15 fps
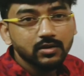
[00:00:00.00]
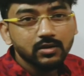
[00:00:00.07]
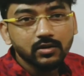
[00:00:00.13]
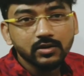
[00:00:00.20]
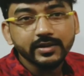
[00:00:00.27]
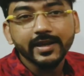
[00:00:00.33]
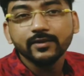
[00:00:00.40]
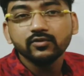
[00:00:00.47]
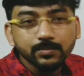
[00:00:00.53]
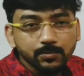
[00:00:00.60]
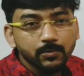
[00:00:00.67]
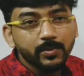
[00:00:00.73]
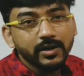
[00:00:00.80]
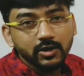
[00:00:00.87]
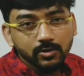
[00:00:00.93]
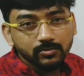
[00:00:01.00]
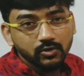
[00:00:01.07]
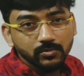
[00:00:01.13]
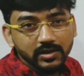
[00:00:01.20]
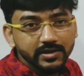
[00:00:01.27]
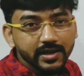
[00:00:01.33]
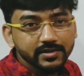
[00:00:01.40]
or the actual property of
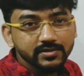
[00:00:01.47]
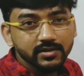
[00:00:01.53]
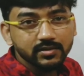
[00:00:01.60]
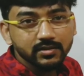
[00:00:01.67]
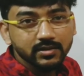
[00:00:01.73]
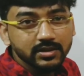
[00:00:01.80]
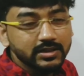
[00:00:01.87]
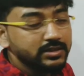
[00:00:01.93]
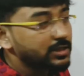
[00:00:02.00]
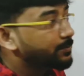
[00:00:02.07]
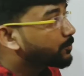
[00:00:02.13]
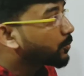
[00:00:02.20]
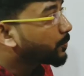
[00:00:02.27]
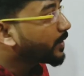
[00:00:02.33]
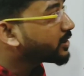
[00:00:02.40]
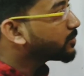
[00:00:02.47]
normal reaction. The property